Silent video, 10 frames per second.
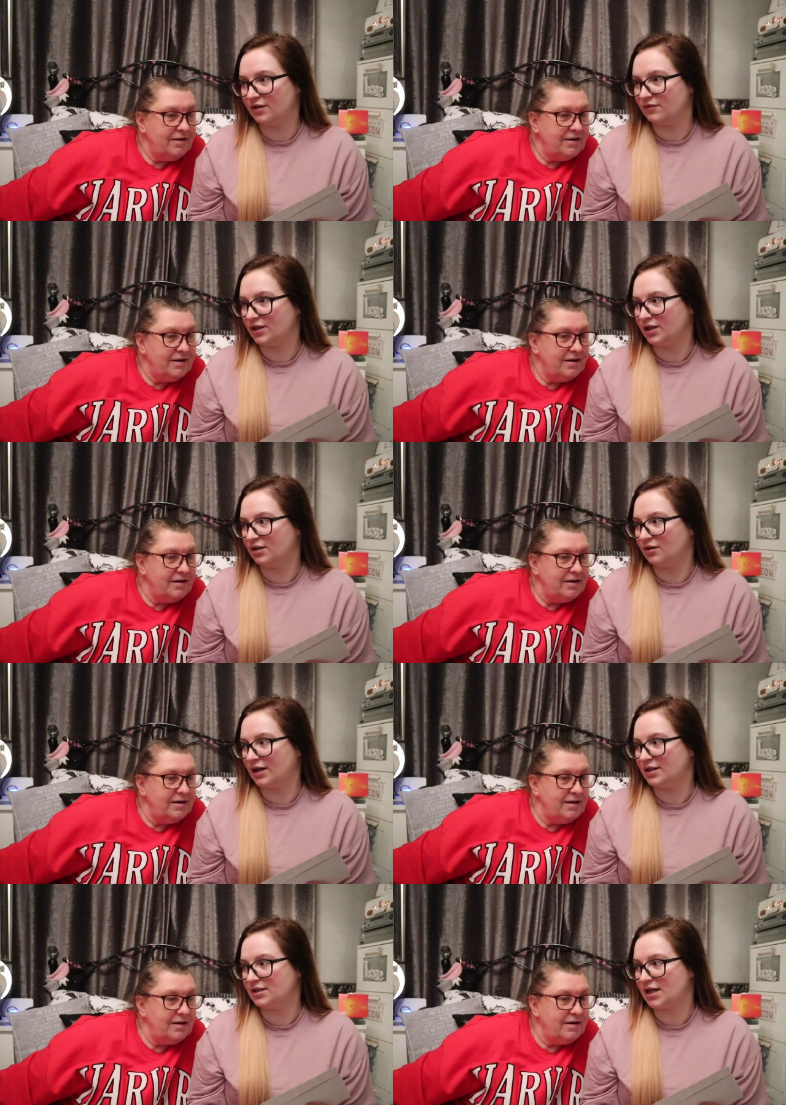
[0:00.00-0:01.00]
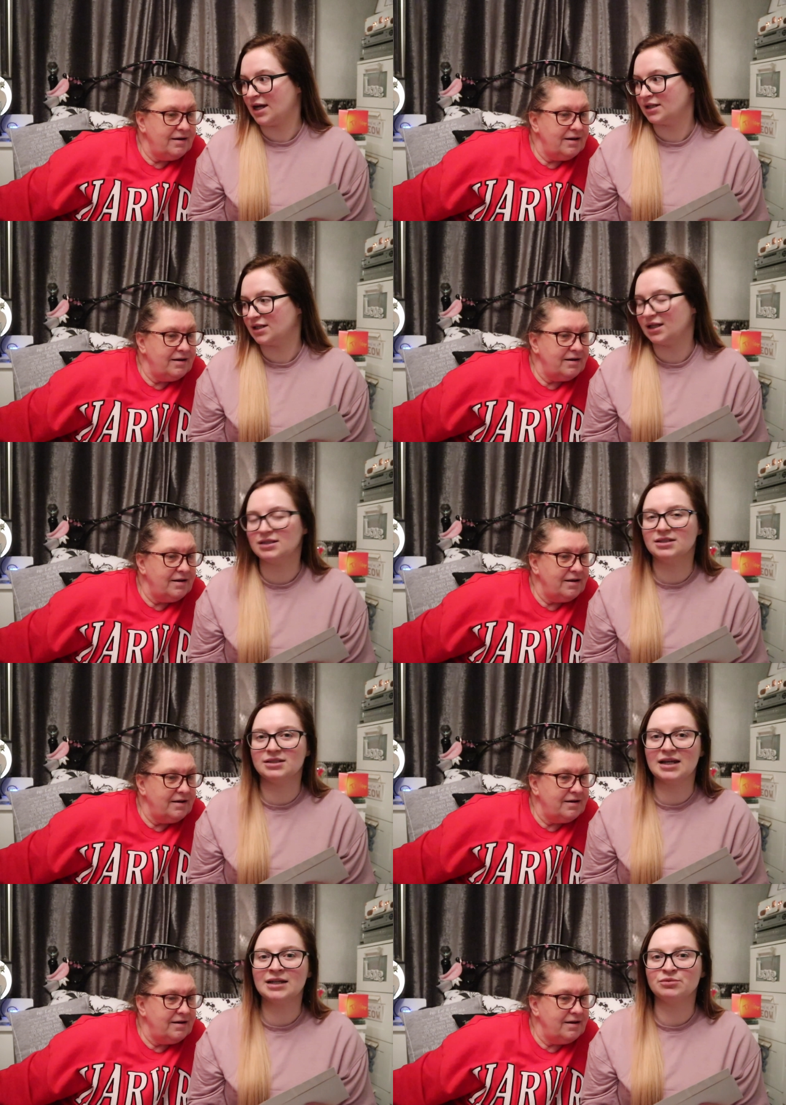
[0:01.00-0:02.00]
Speaker 1: ever getting like tan tan.
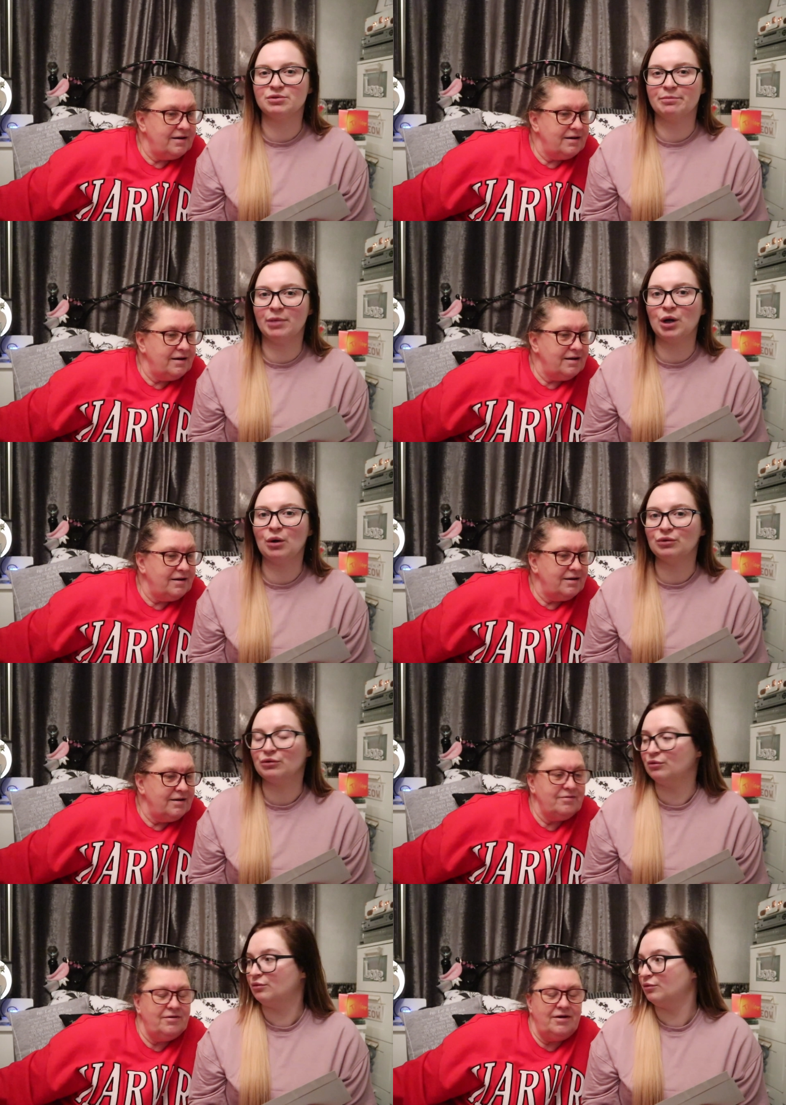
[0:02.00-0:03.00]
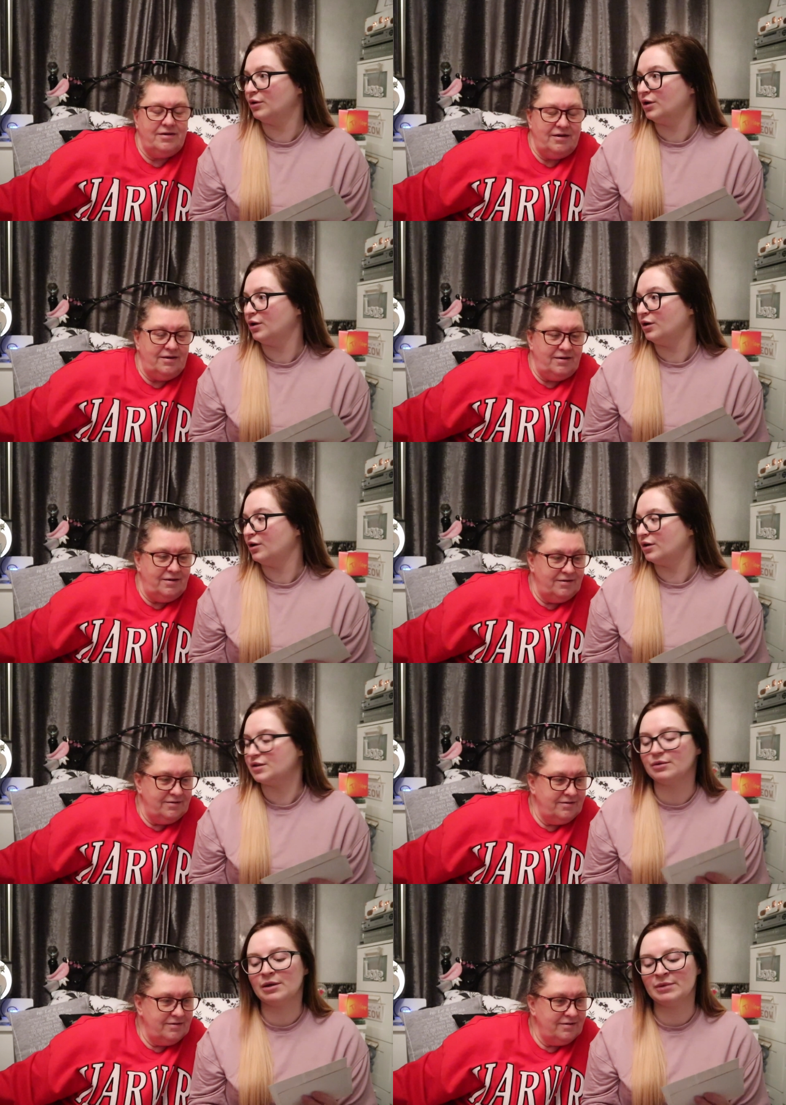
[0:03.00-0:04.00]
Dad would burn. Yeah, yeah, yeah.
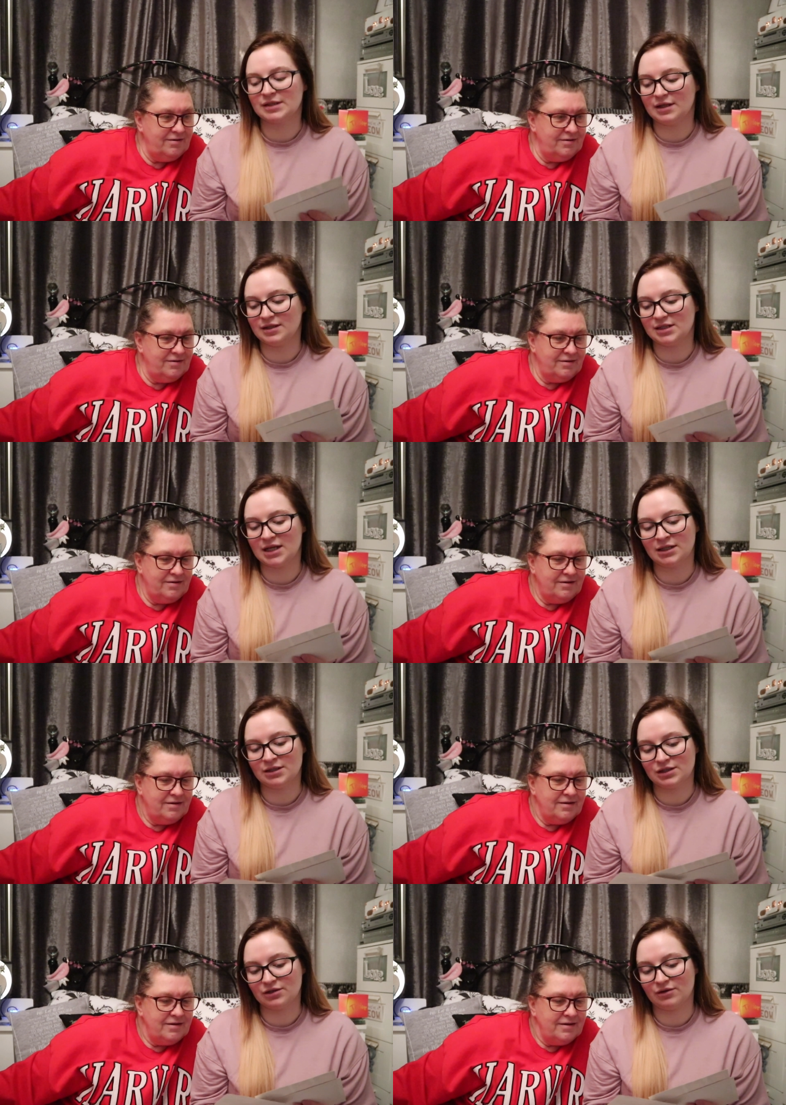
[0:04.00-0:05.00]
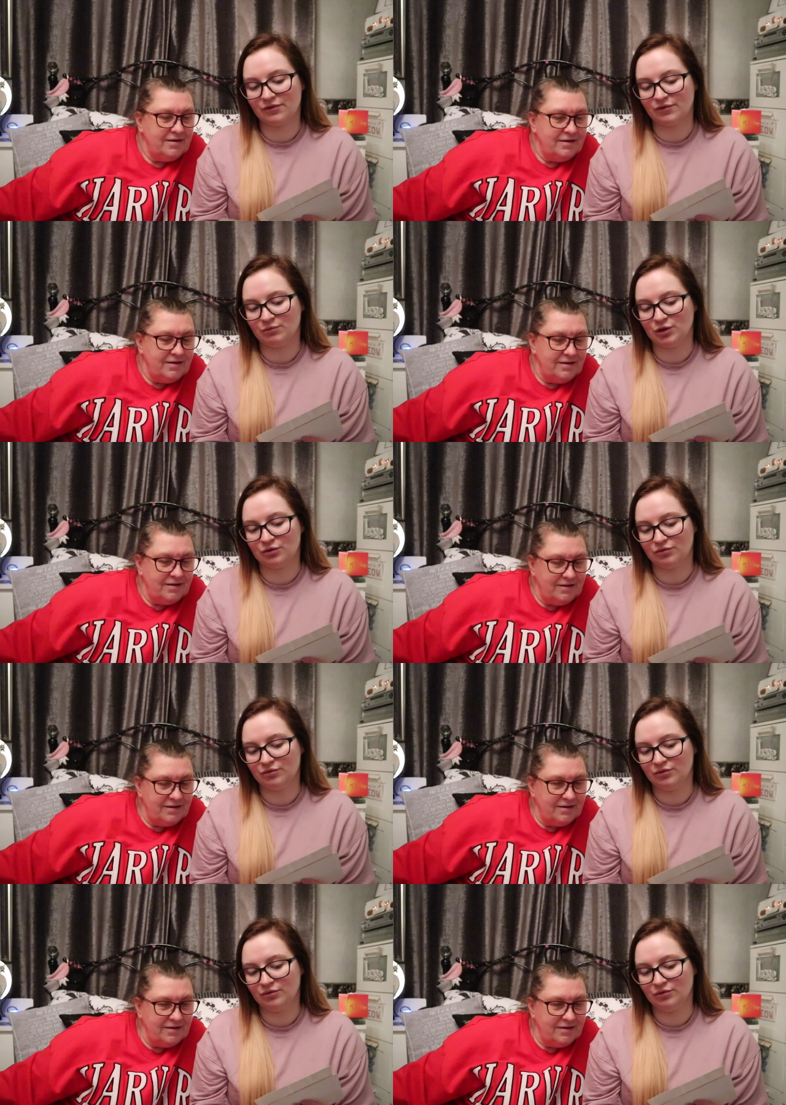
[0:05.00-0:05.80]
So I must get the tan inside from you.